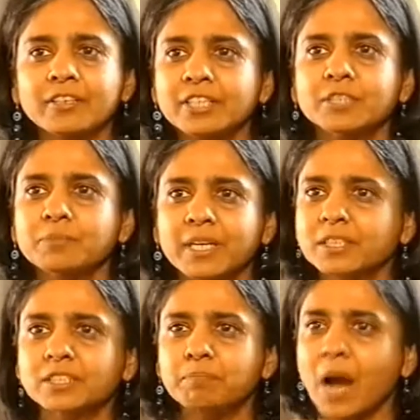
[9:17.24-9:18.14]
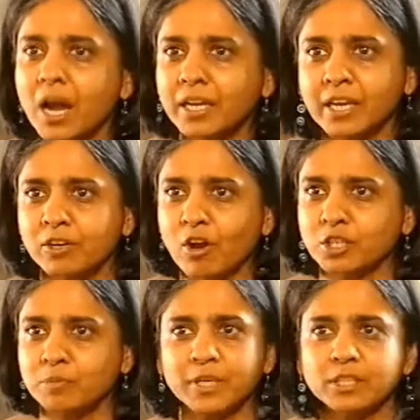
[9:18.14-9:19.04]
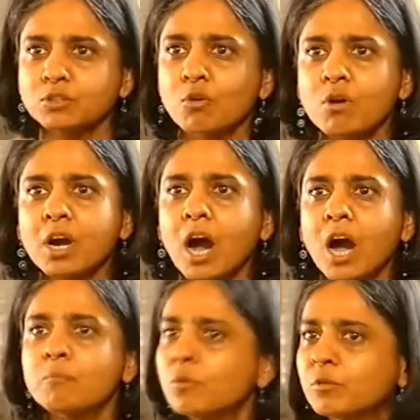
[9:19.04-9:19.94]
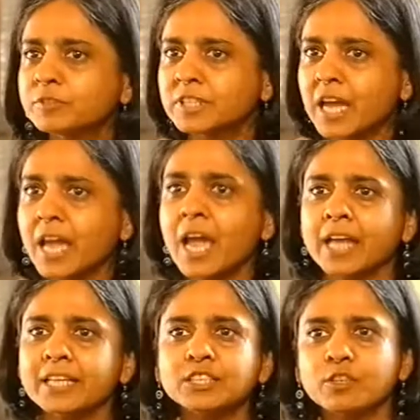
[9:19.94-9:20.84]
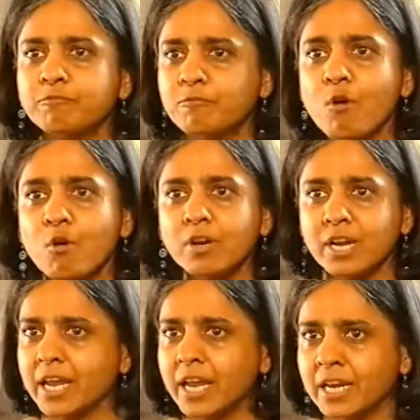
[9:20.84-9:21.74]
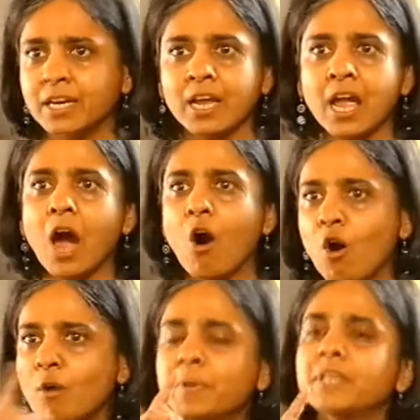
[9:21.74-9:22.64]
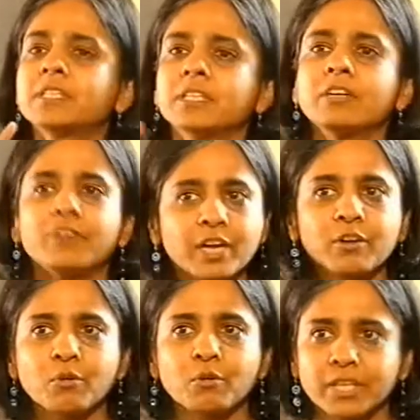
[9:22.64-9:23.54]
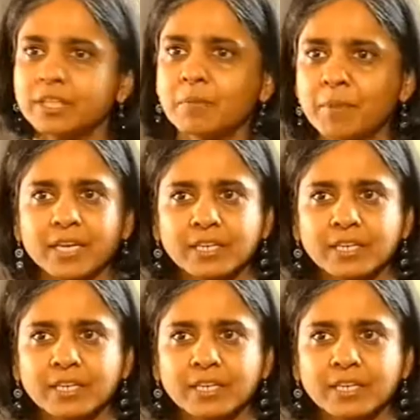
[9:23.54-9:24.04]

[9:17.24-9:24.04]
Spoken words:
country's biggest parking lot, because no car moves there. And that's a four-lane orbital ring road that they